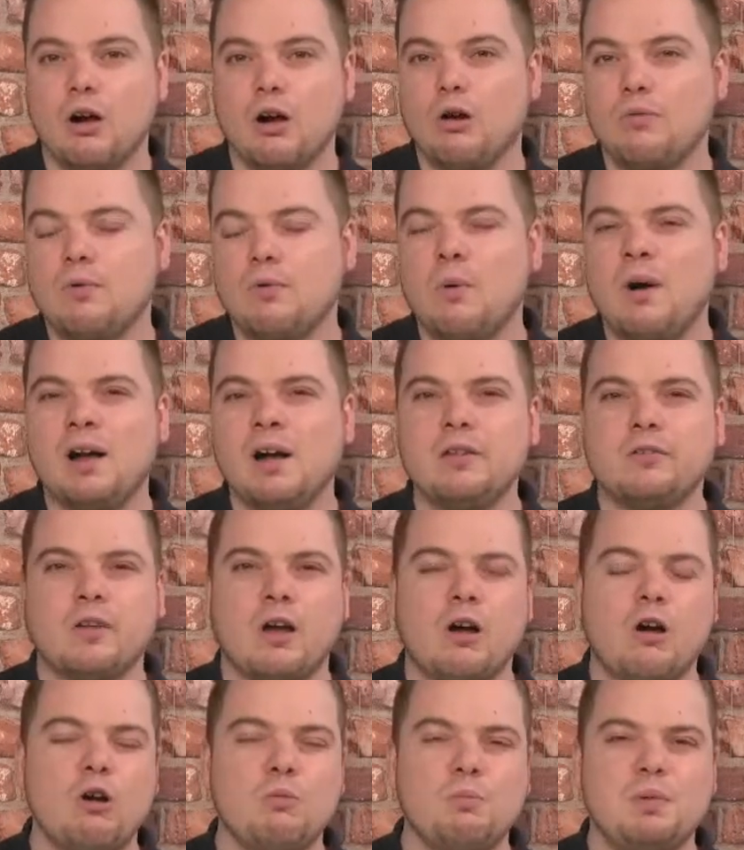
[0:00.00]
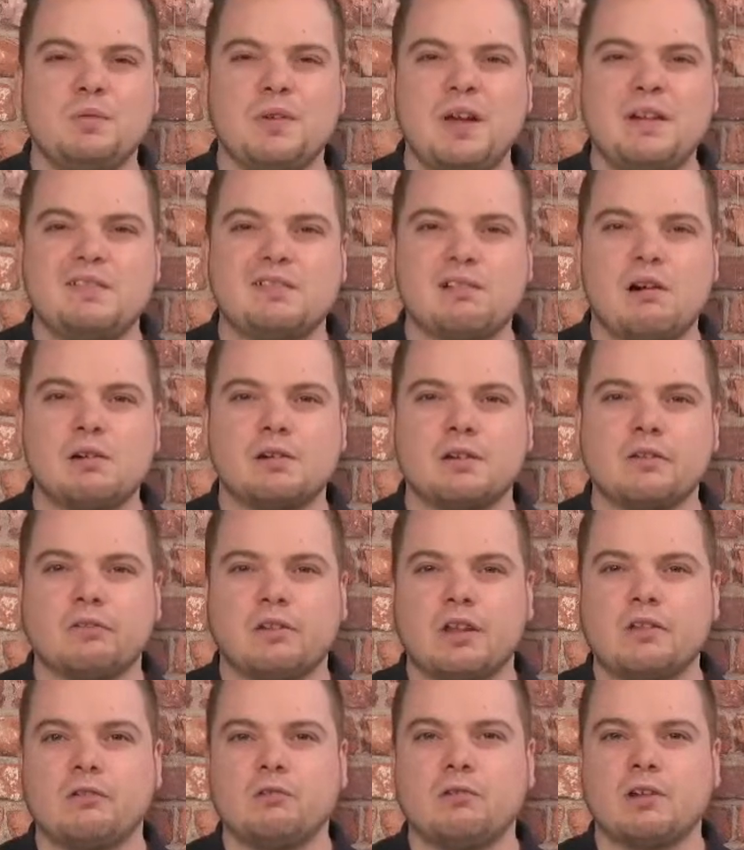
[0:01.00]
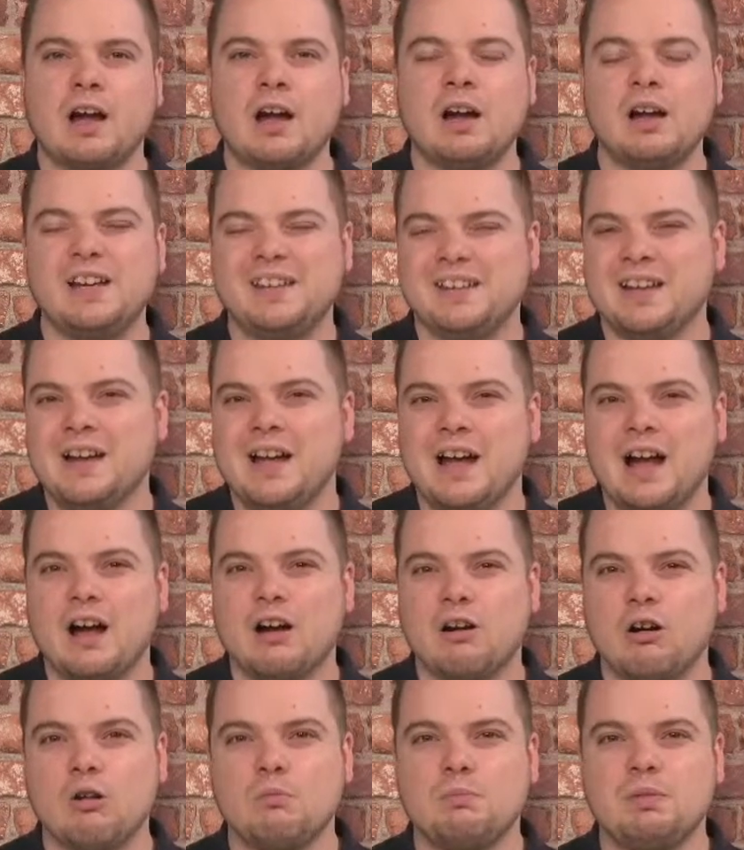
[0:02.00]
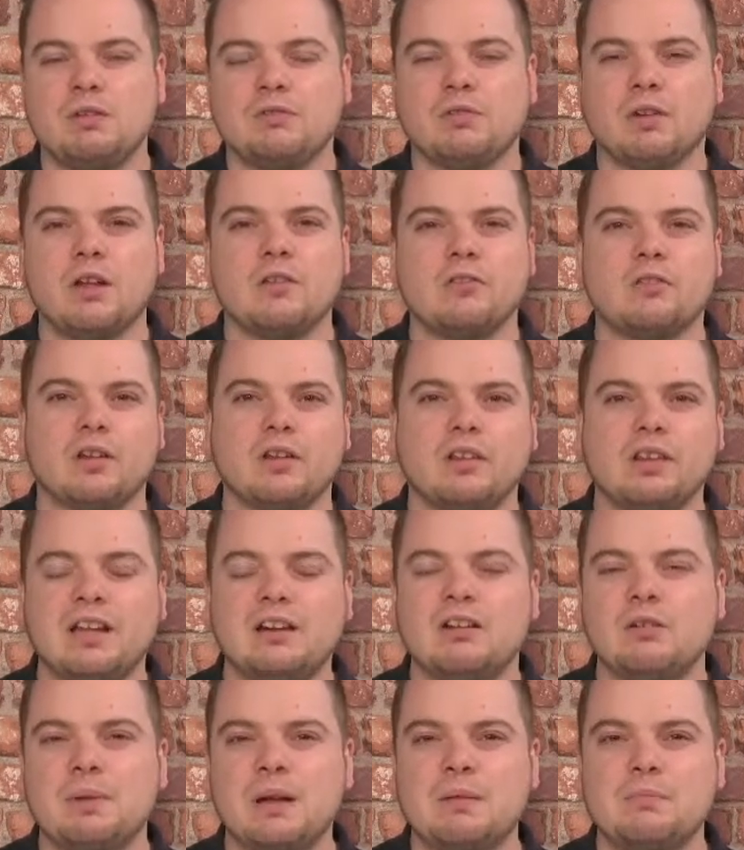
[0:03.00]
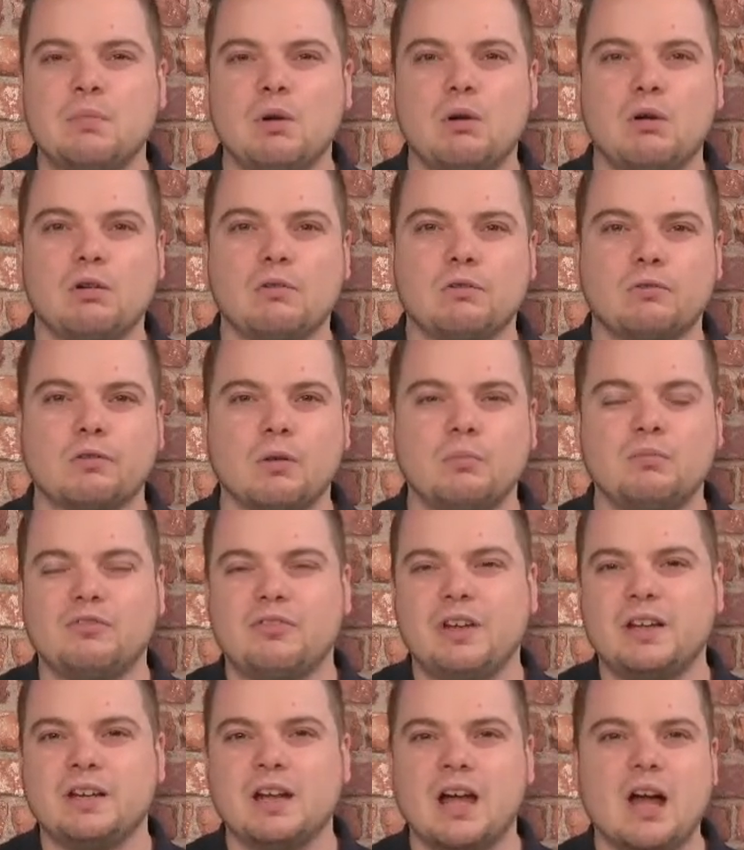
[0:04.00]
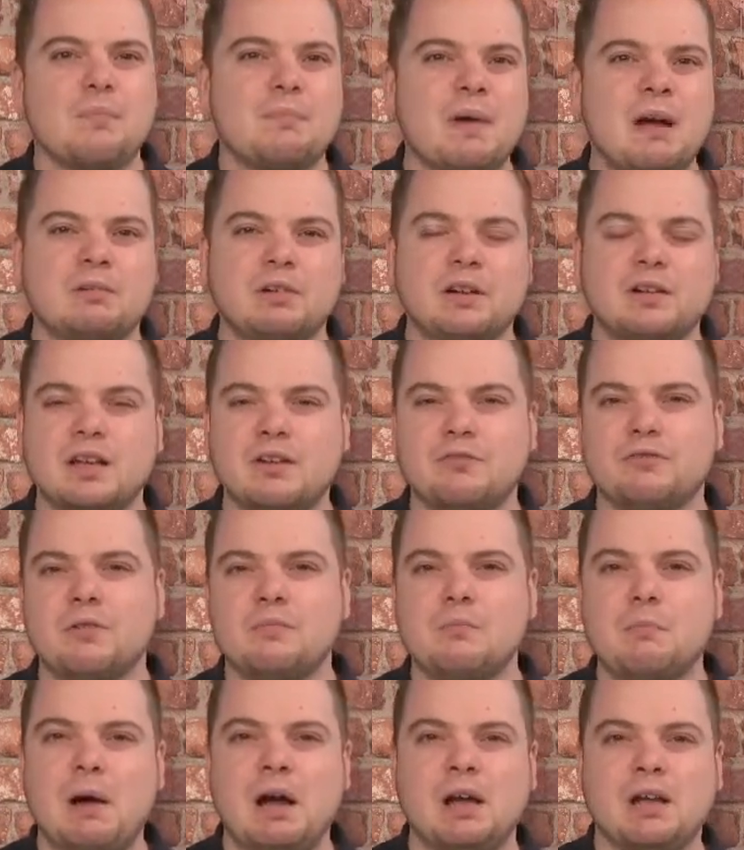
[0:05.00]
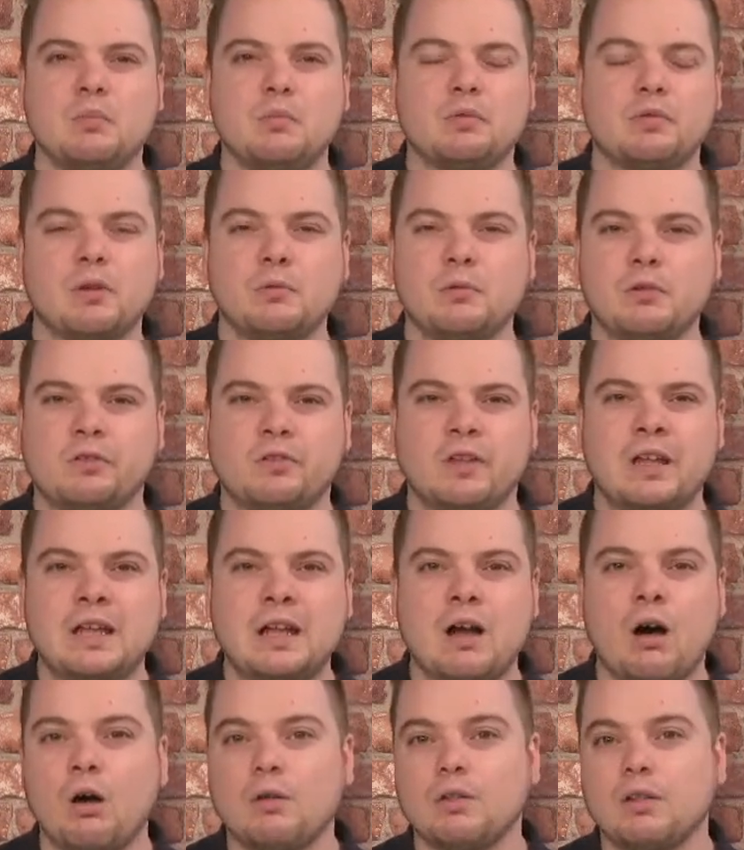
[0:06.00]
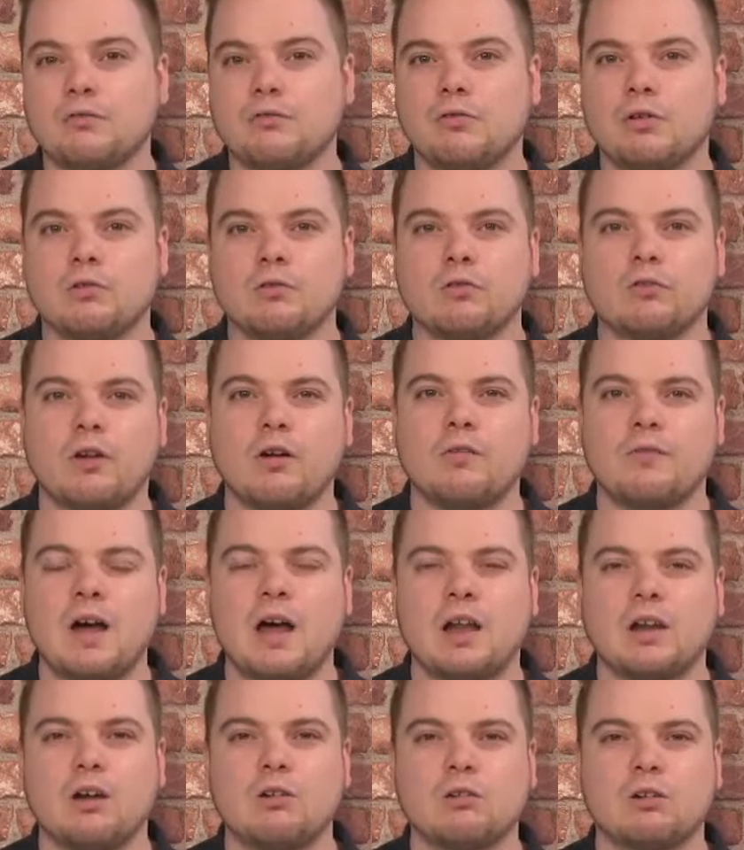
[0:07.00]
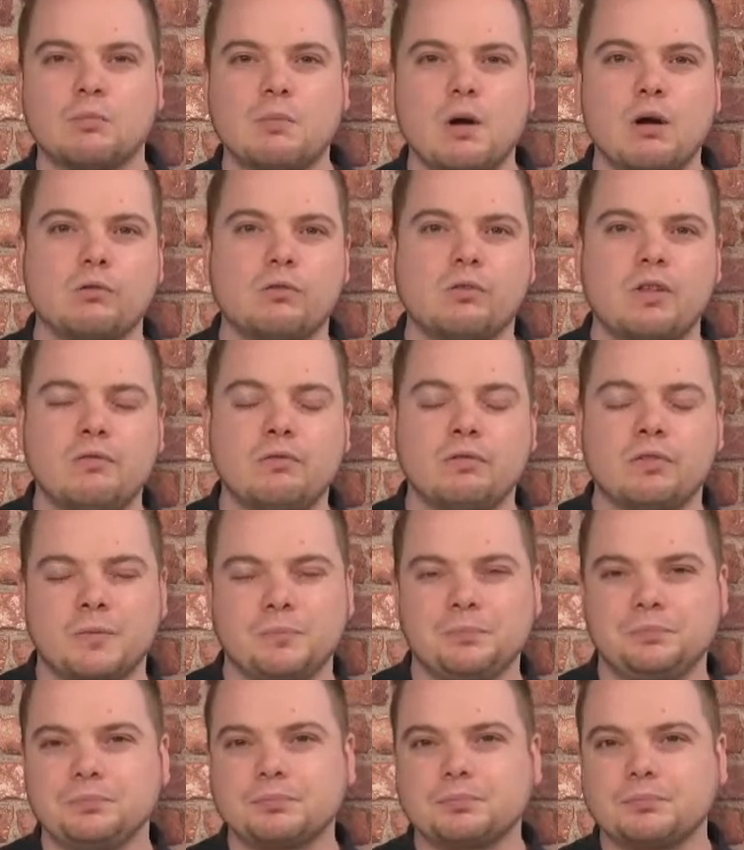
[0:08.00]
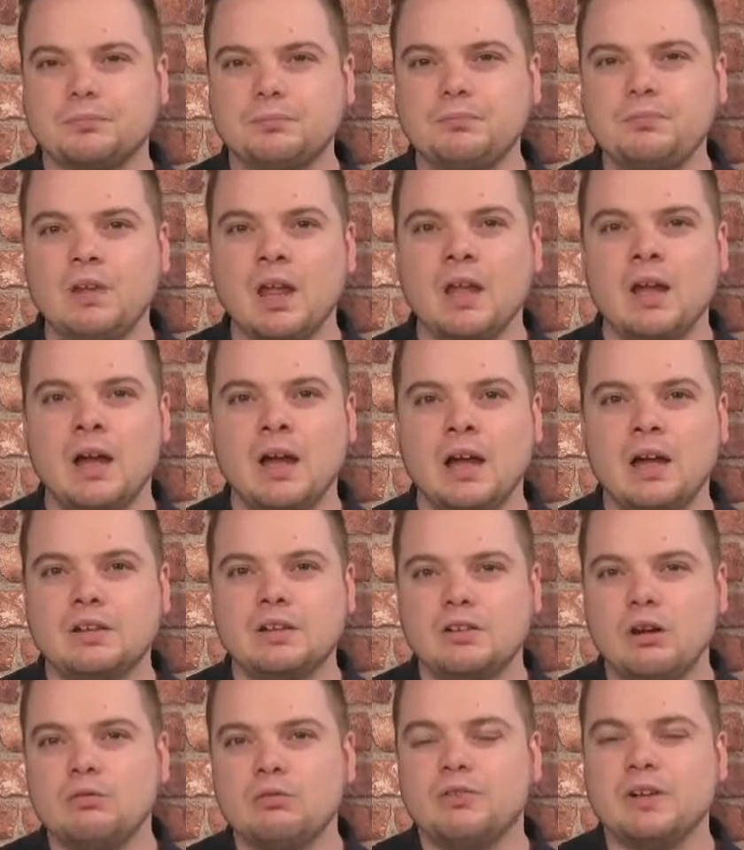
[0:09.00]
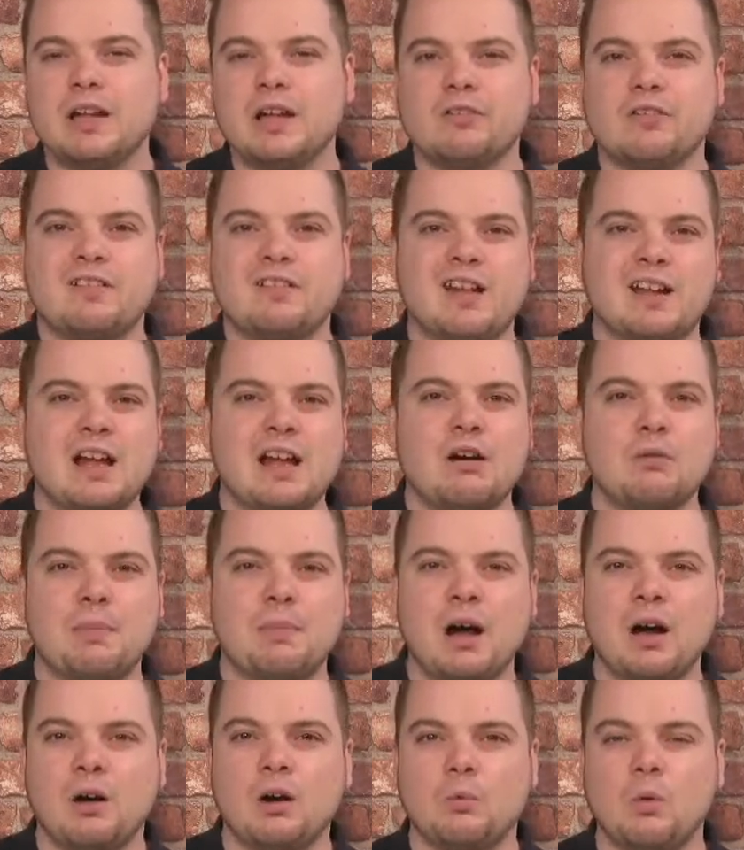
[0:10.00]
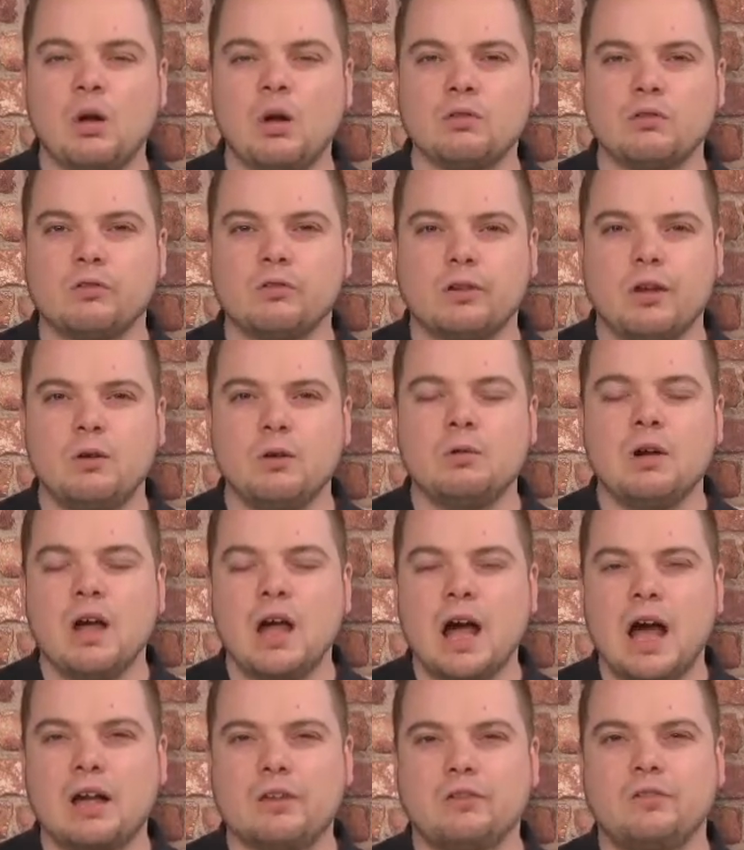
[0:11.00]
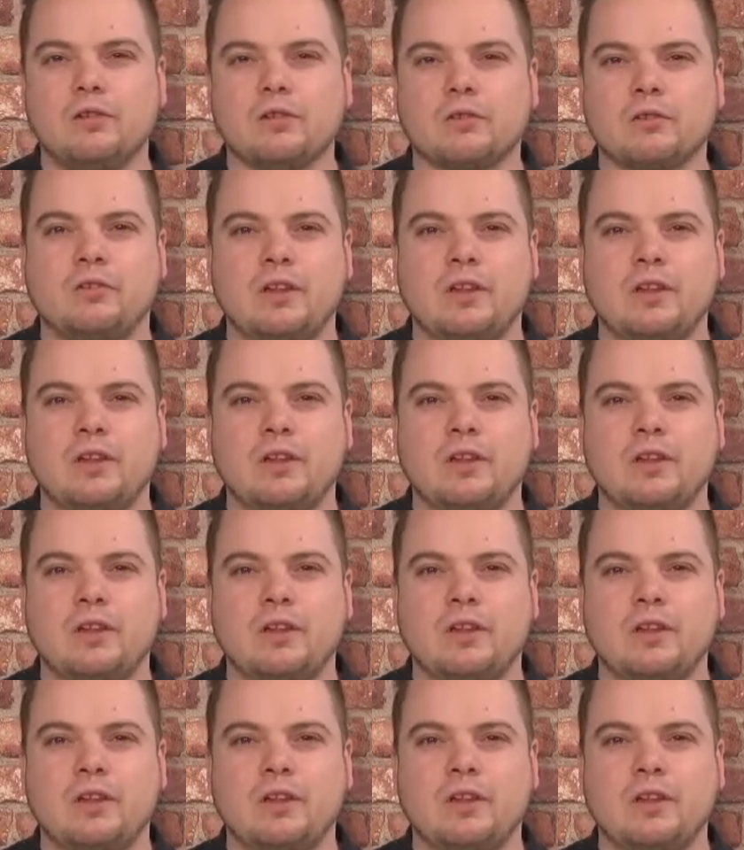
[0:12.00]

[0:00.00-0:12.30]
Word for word: Otherwise, I hope you've enjoyed this little guide. I hope you've learnt a little bit more of something about the different pipes that we see on the front of our locomotives. Don't forget to check out part one too, as you'll